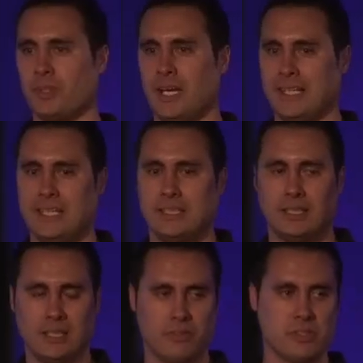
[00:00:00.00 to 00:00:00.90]
Again,
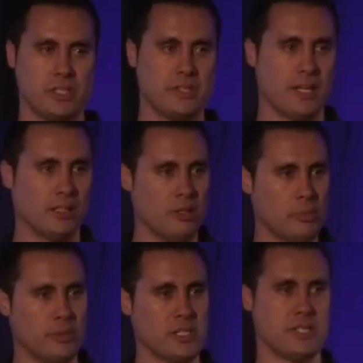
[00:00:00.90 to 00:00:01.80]
leveraging that
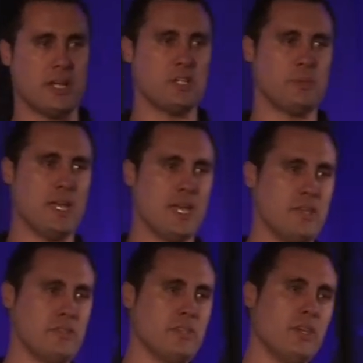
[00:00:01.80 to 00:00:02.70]
global reach that HP
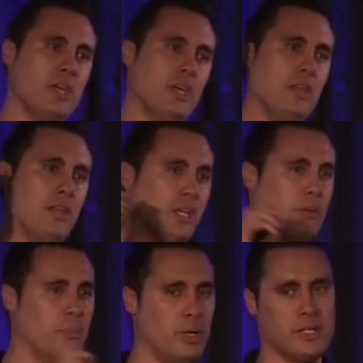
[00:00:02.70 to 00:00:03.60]
has, and
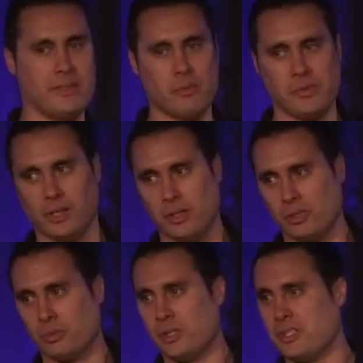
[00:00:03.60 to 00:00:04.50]
combining that with the
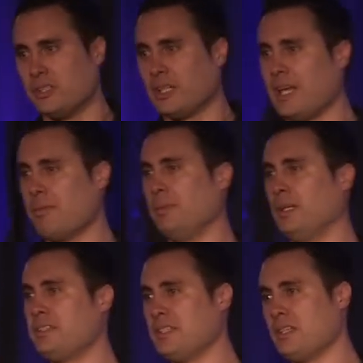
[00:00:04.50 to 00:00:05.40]
local reach and
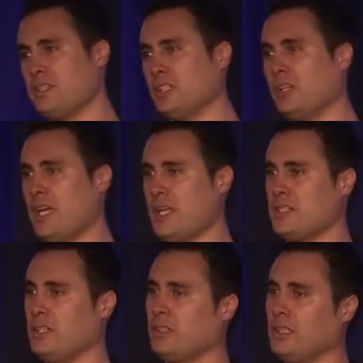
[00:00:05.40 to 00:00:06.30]
capability that Gen-i
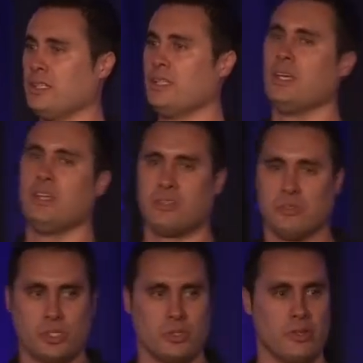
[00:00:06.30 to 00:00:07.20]
has locally to
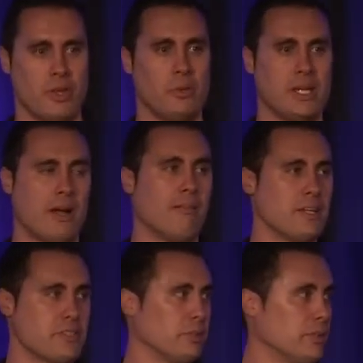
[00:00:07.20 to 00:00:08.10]
ensure that we are
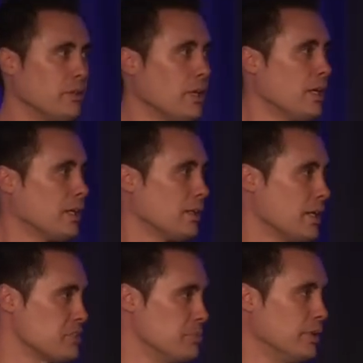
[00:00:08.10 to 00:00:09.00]
answering
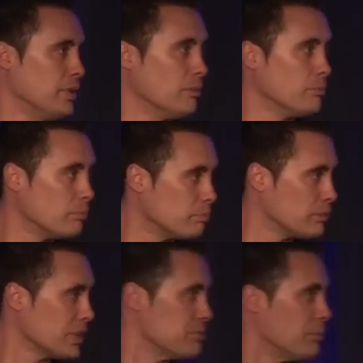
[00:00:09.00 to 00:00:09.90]
customer
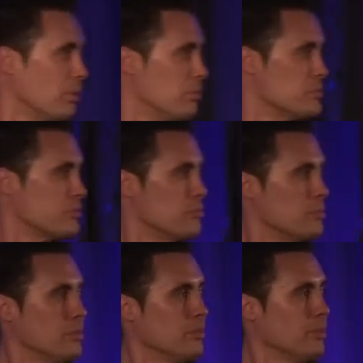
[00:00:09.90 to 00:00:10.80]
problems
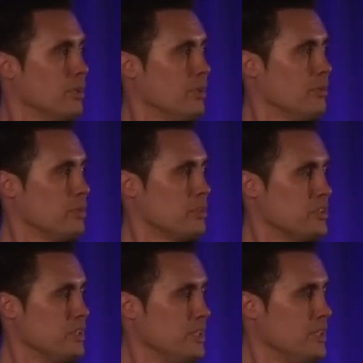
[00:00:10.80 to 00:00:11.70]
from, we've got a
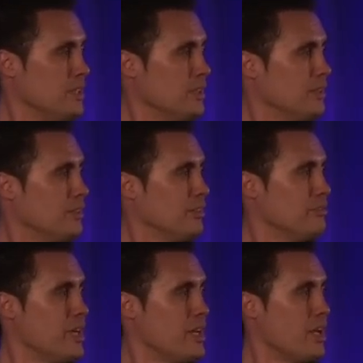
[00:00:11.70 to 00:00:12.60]
sneaky
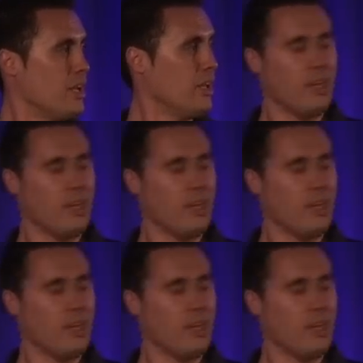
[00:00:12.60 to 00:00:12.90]
invader,